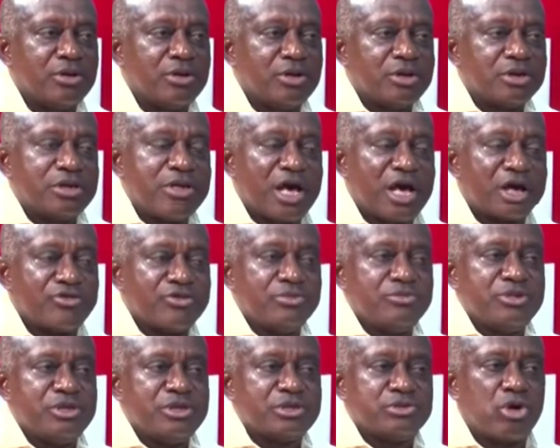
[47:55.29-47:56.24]
It doesn't
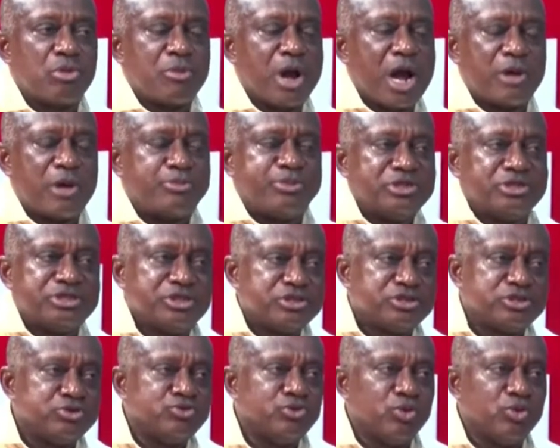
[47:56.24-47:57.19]
mean say o ma appreciate no.